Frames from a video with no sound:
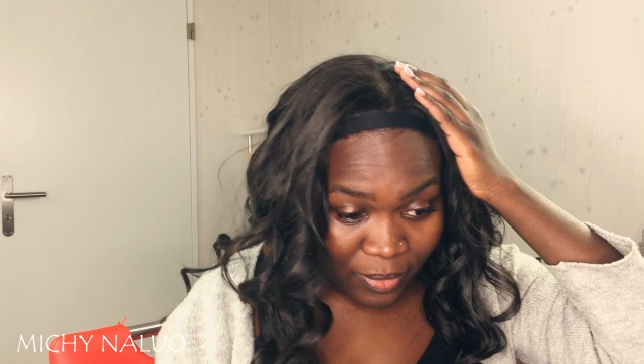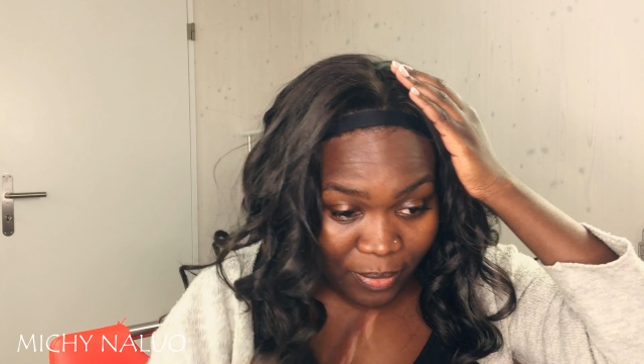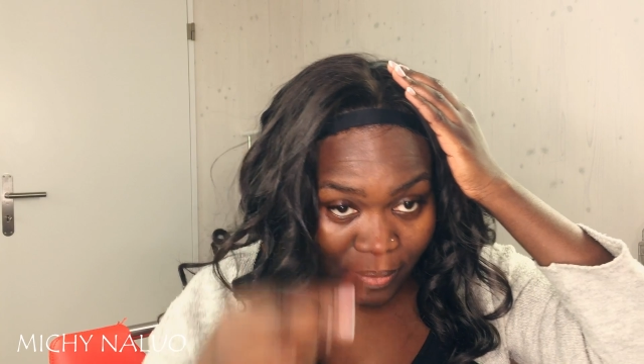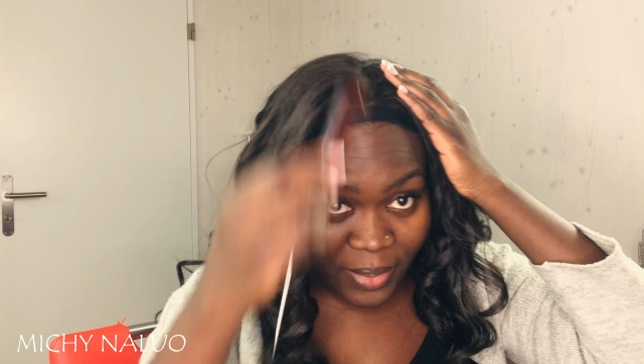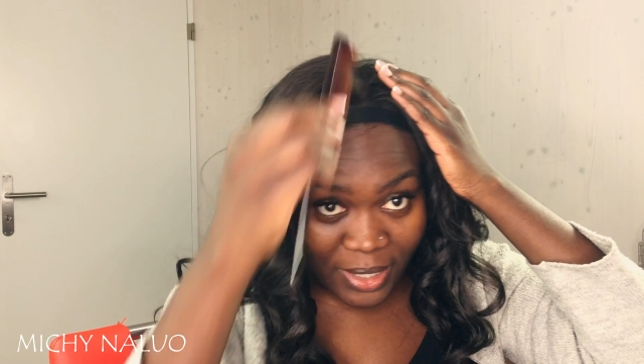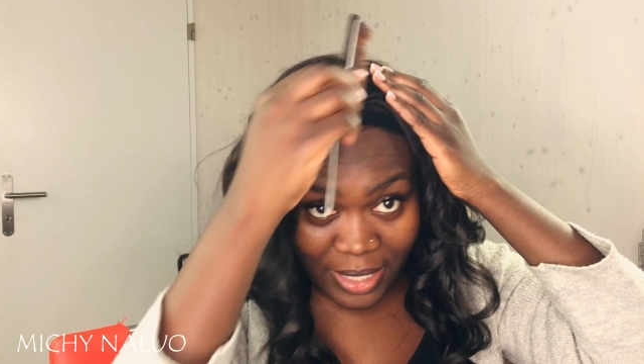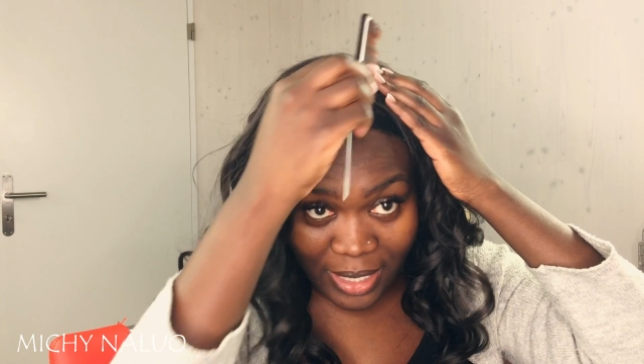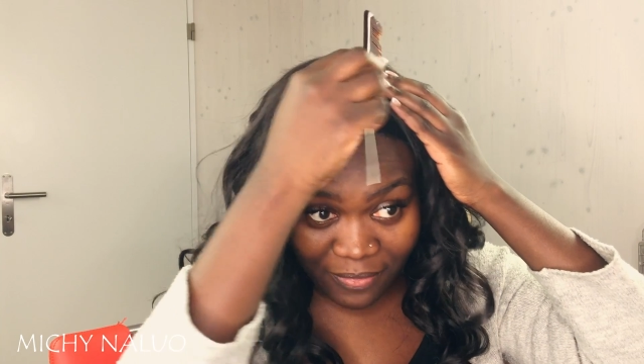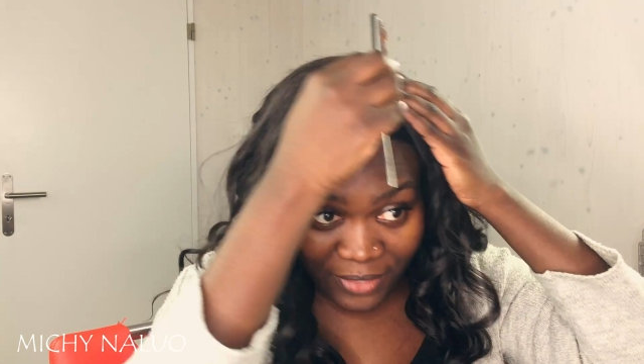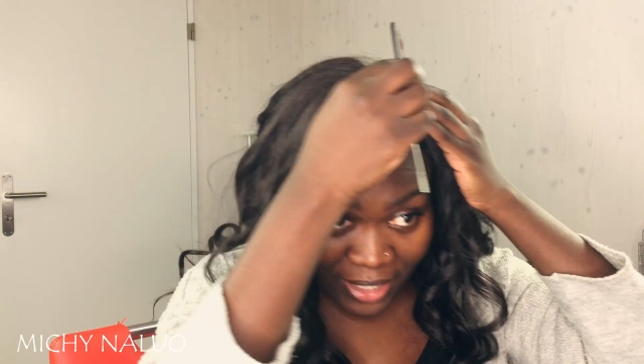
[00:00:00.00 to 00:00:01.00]
Being that I've
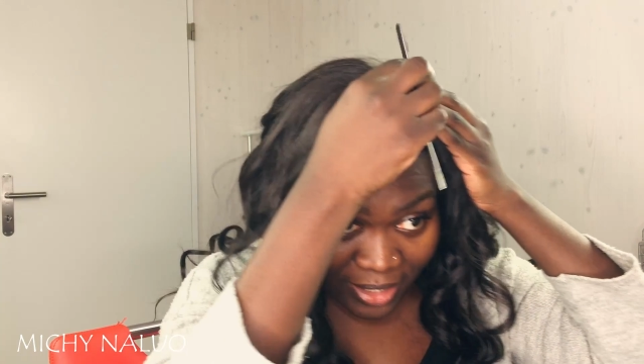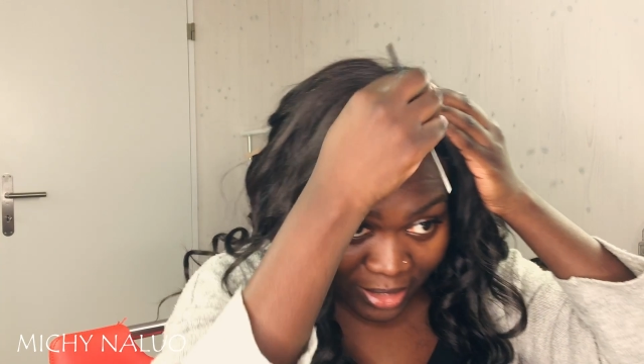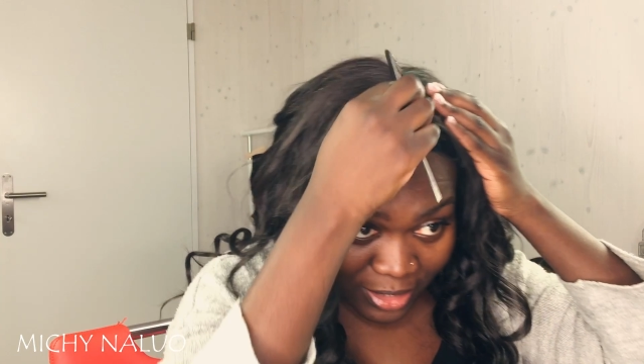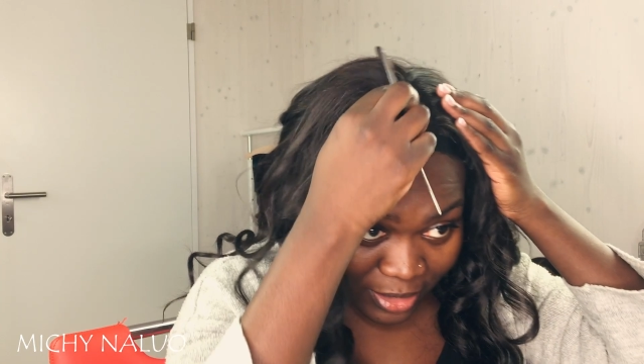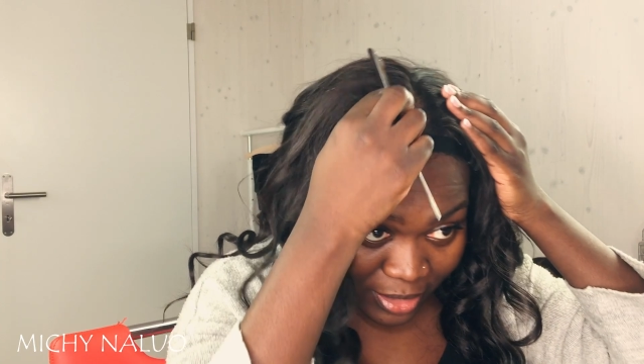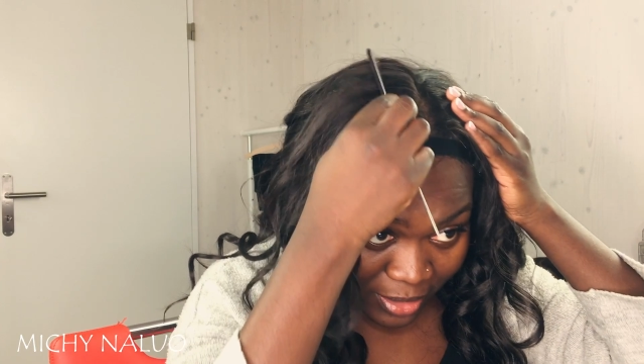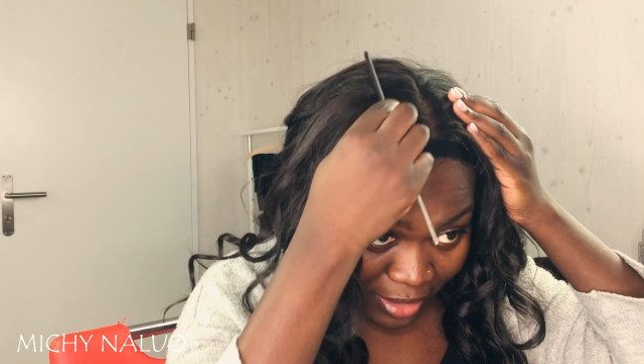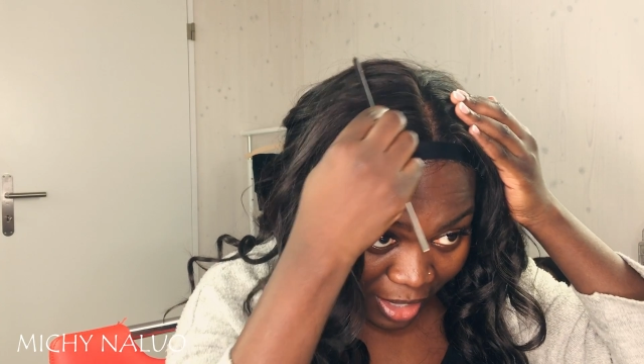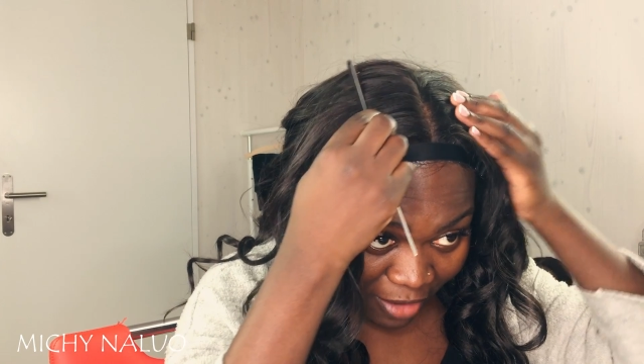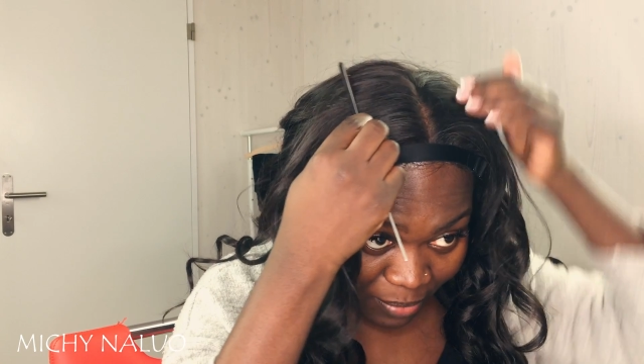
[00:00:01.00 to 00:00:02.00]

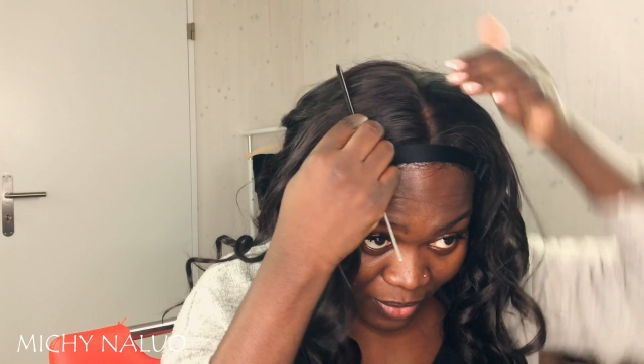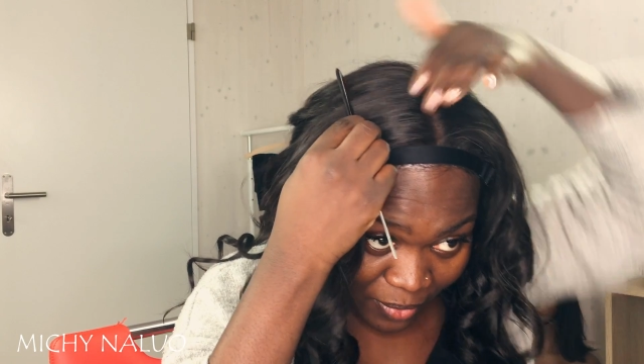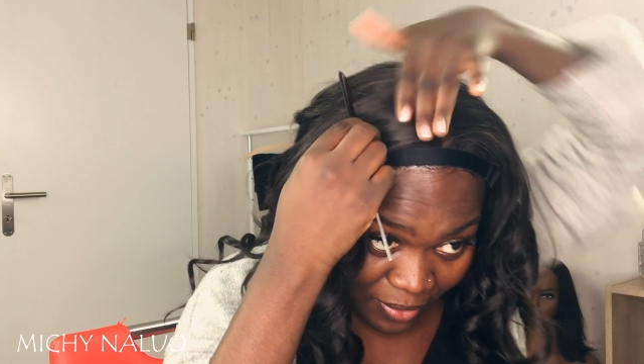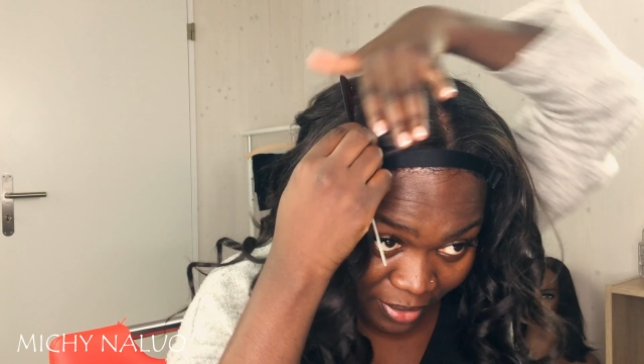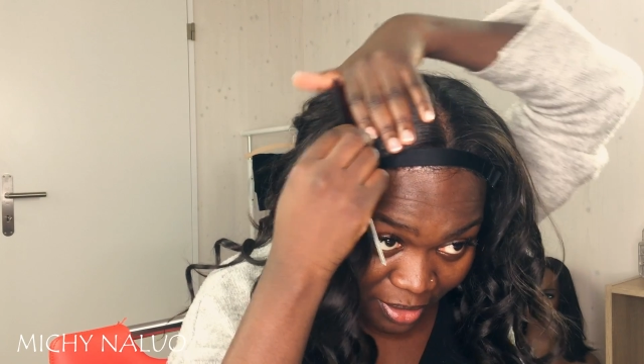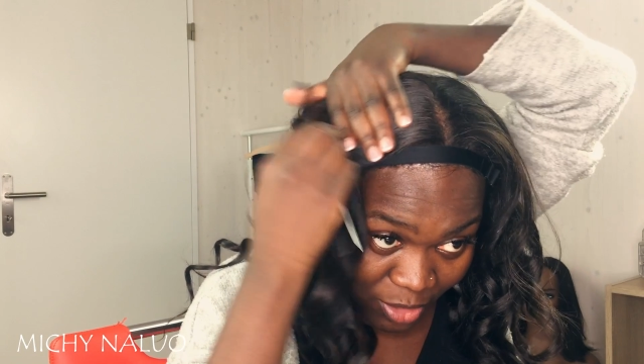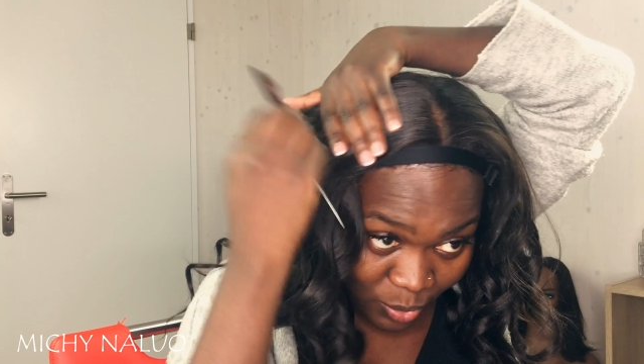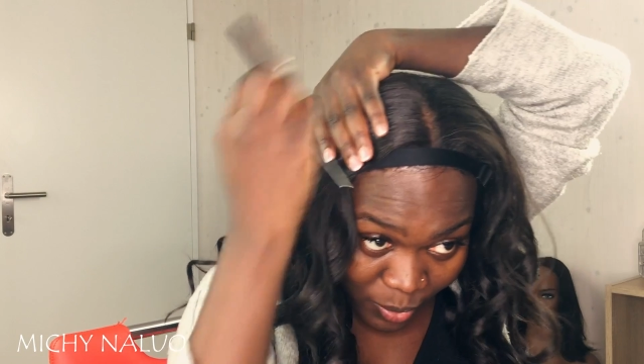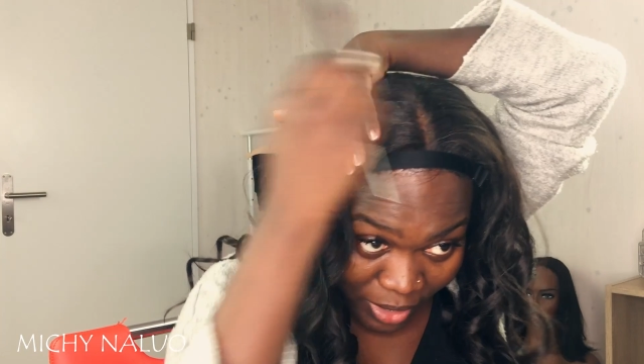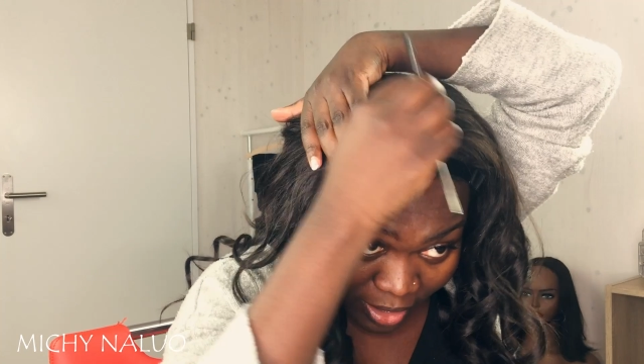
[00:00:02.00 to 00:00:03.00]
been wearing this
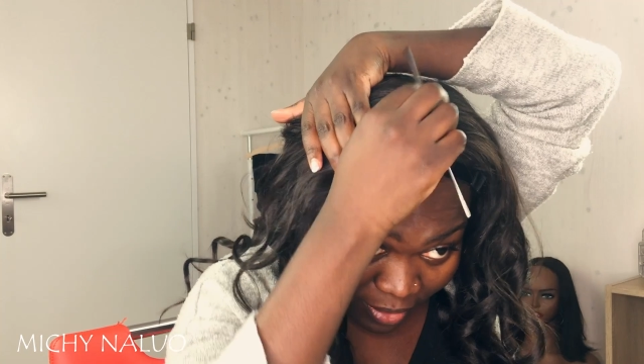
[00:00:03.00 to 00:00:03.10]
wig